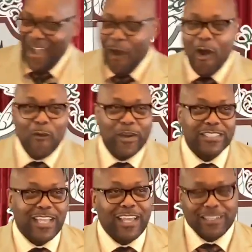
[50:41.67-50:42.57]

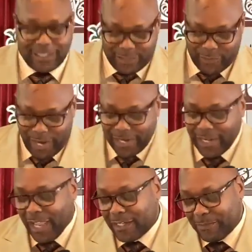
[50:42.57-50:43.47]
Always got a story. I'll
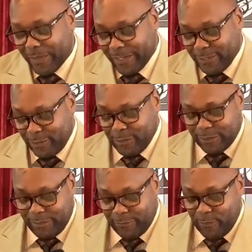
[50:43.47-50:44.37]
gladly pay you
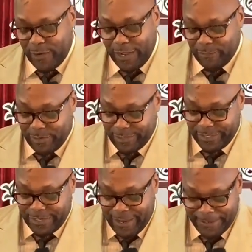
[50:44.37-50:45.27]
Tuesday for a hamburger
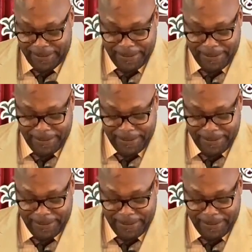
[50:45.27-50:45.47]
today.